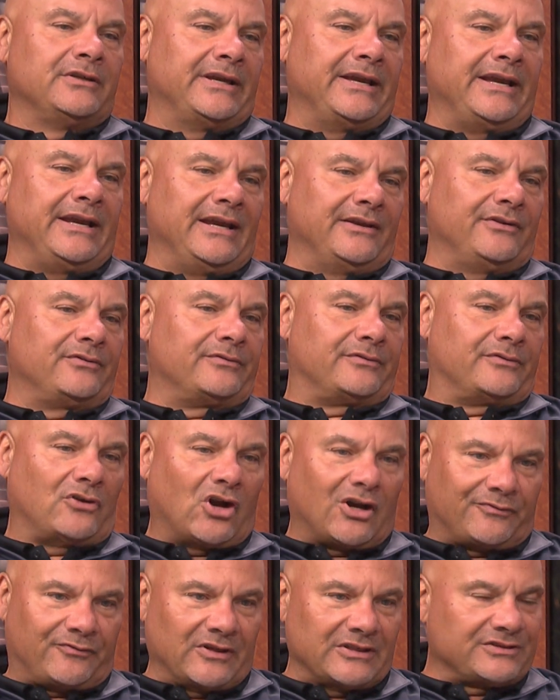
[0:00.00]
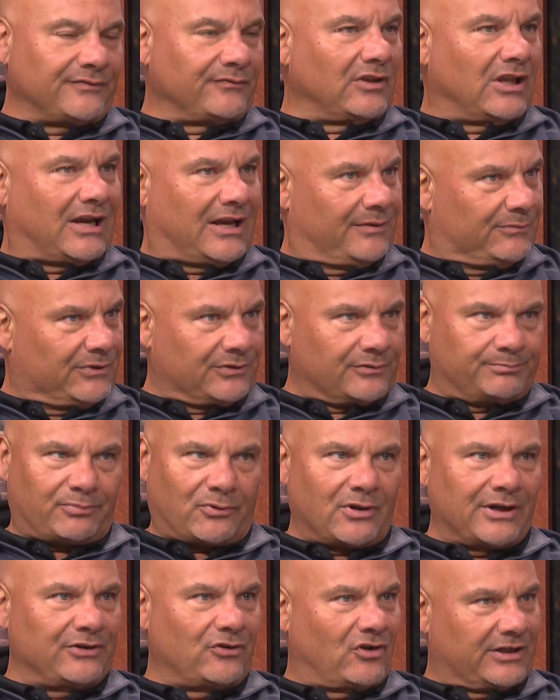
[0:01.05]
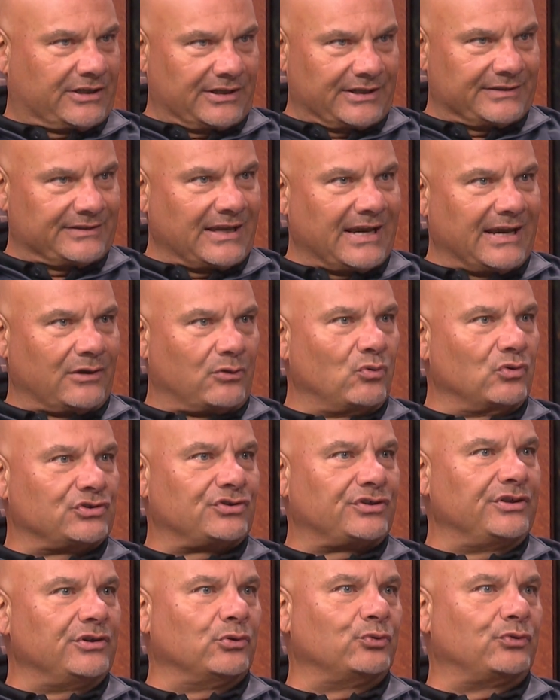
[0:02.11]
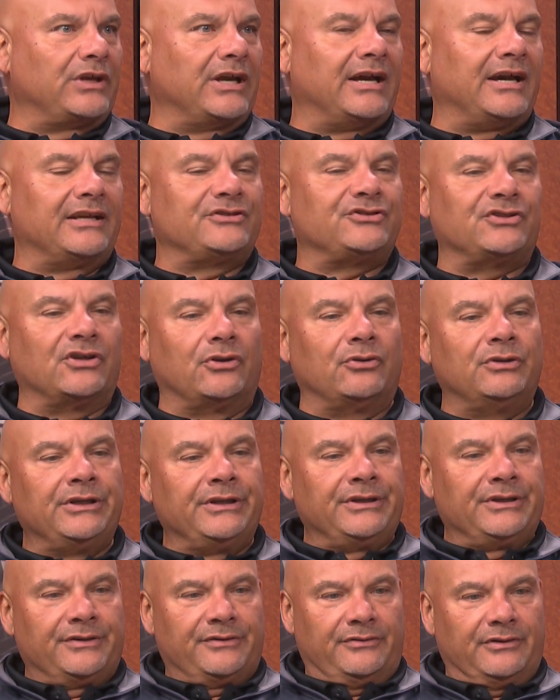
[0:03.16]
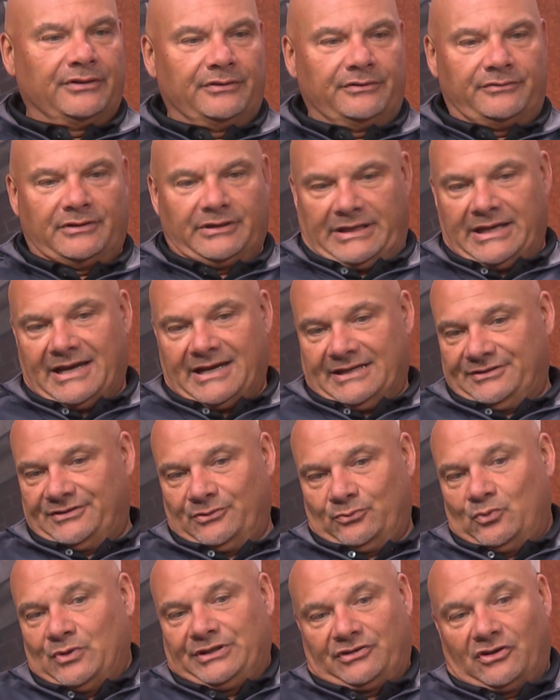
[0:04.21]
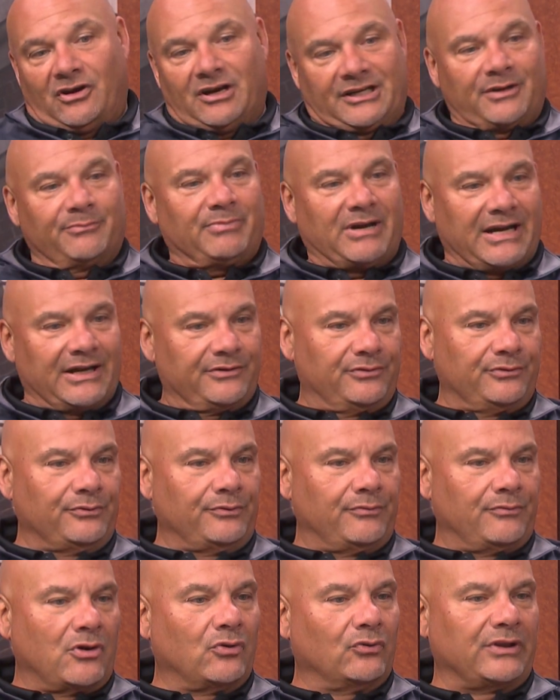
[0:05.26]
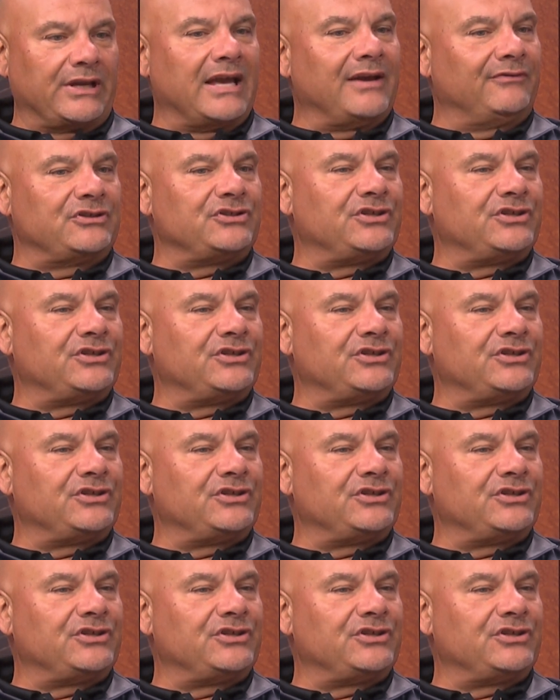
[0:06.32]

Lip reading: And offensive linemen are probably not going to tackle a skilled guy. So the guys that we talk about who only have a